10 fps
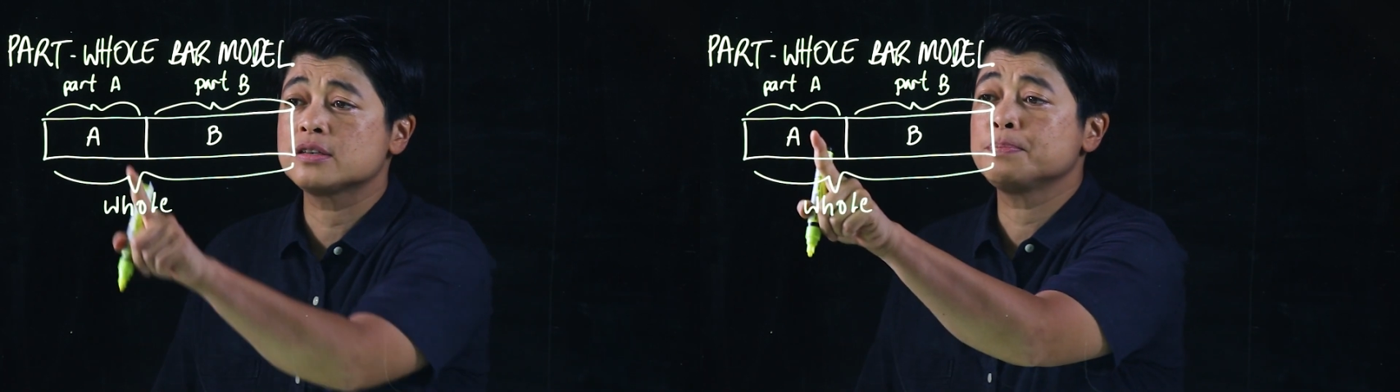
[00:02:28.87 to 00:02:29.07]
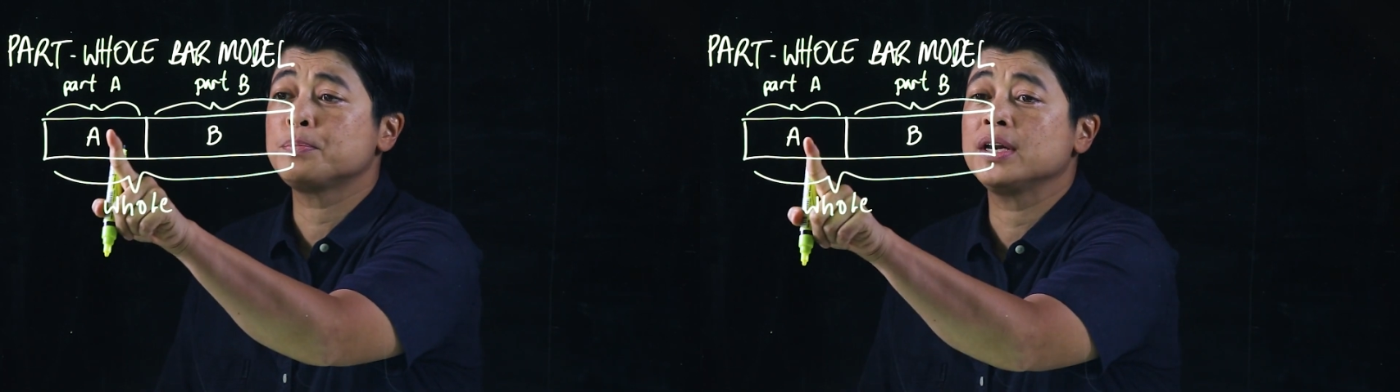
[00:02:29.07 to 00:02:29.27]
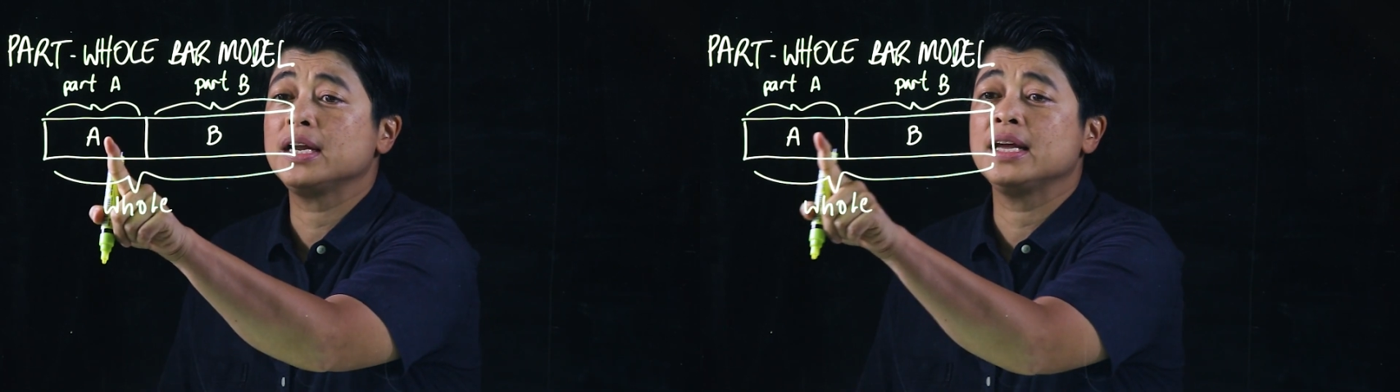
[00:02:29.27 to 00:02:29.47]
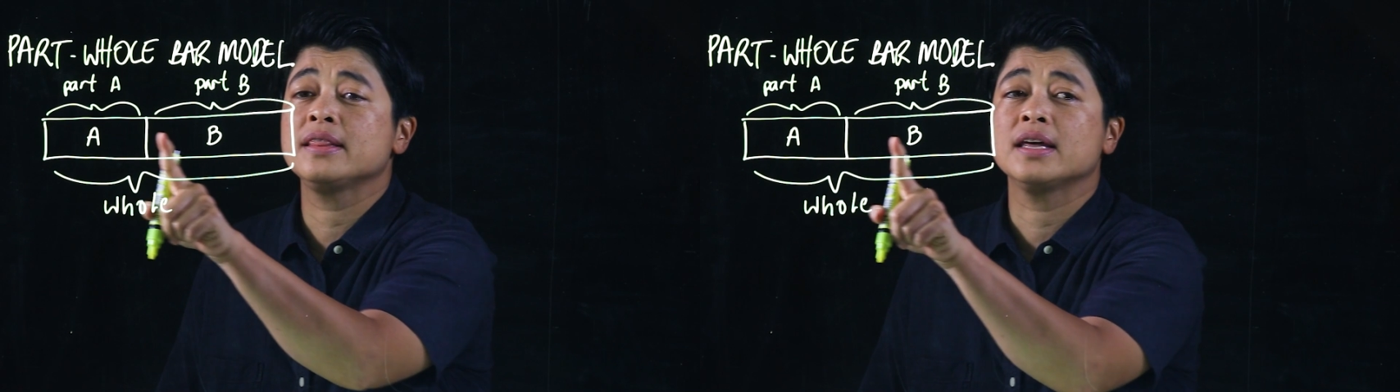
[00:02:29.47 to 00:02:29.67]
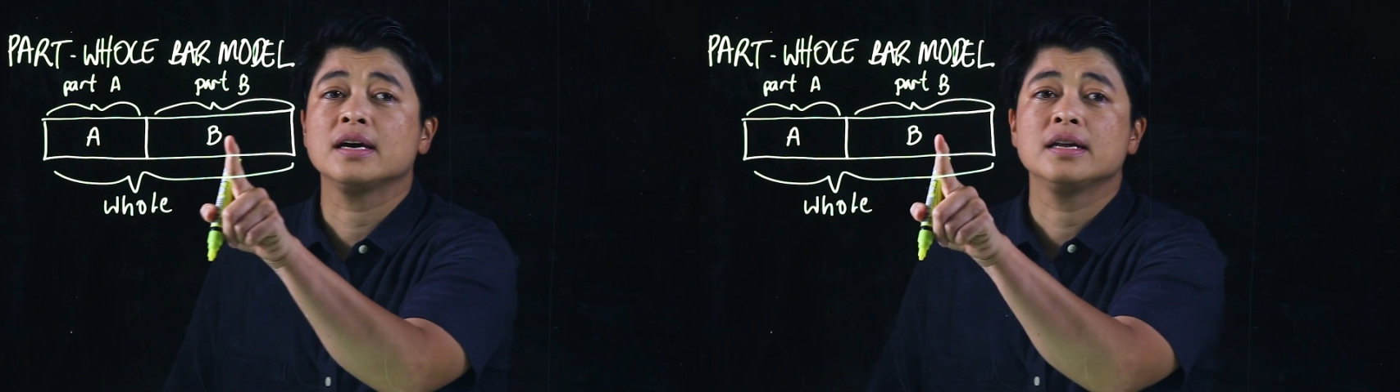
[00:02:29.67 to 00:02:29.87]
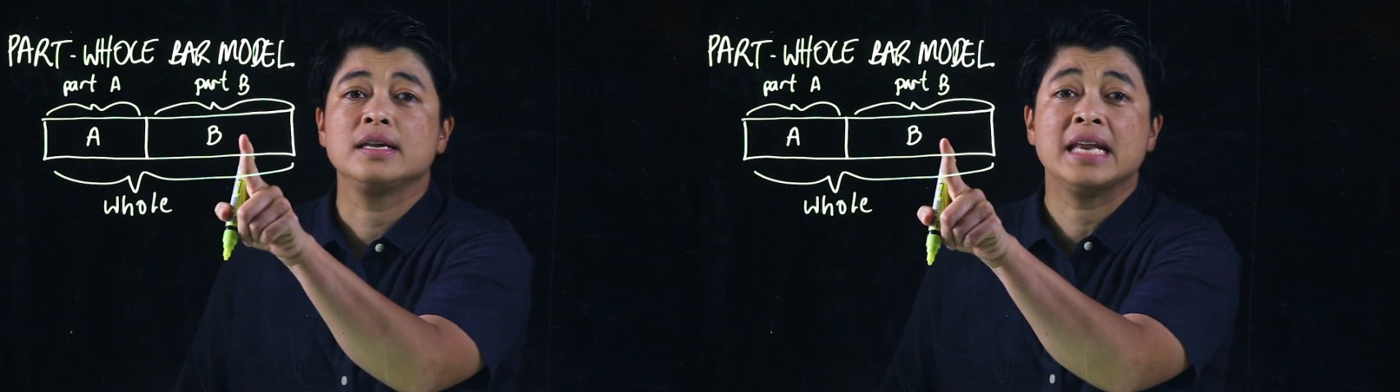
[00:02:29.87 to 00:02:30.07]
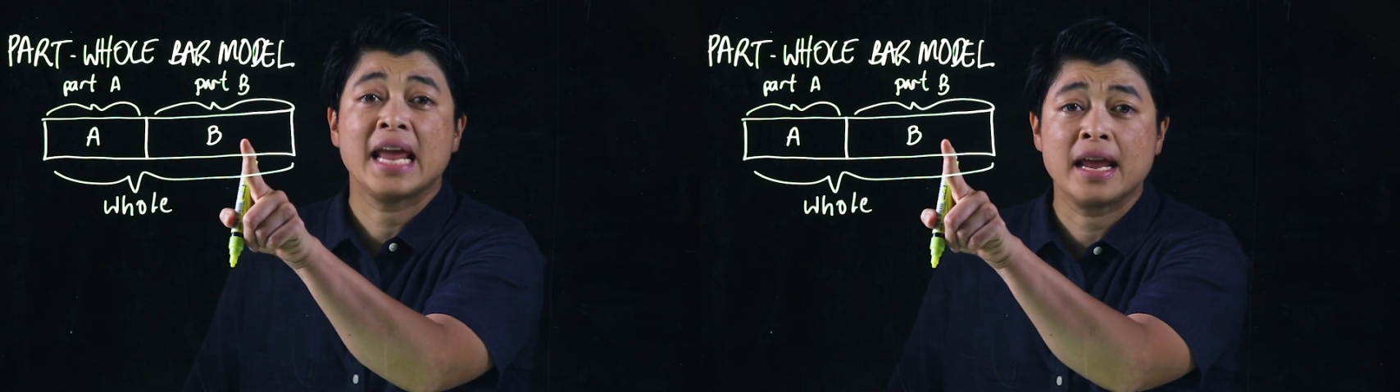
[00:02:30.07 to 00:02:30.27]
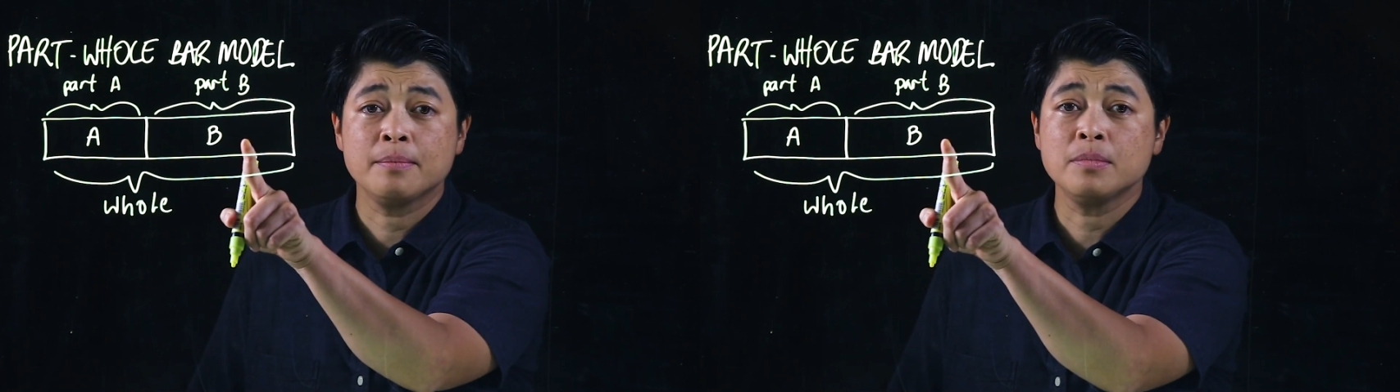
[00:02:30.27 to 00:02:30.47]
to put in the
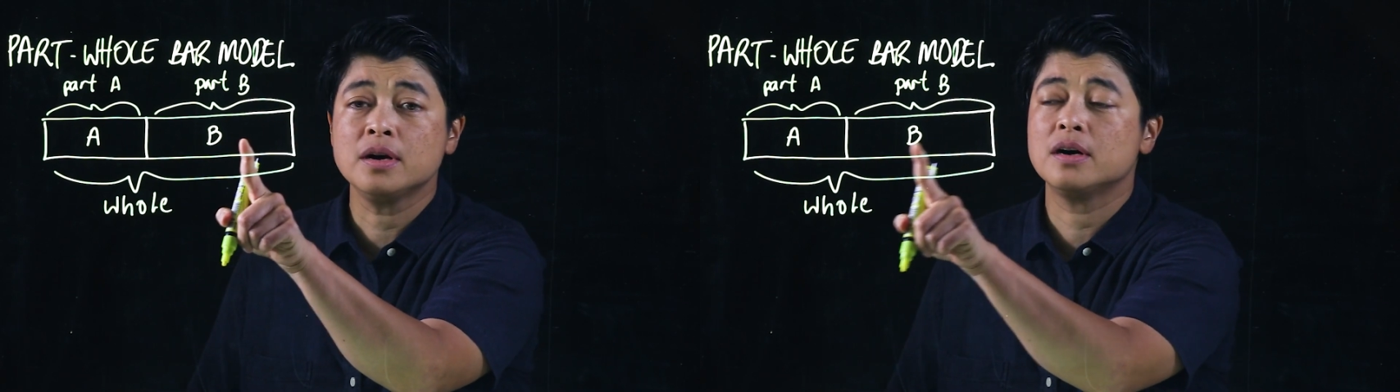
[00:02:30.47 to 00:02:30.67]
name